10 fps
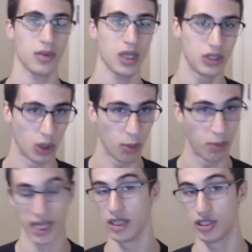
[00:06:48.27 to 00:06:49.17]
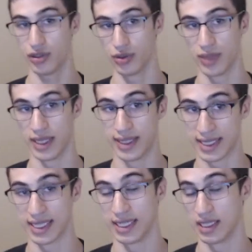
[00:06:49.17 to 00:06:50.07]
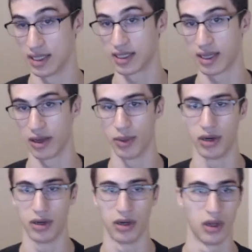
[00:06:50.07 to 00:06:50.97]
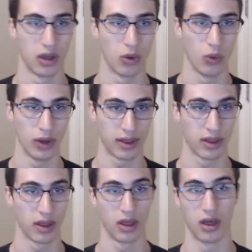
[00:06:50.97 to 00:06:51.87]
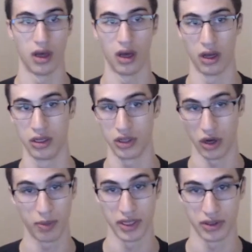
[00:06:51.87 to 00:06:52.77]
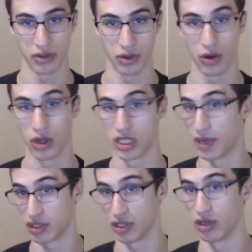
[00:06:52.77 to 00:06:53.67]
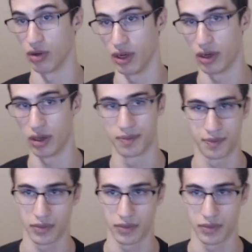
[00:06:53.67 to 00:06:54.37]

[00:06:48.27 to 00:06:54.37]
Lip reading: So, but that is true that Death Sting does scale better with Darkmantle, especially early on.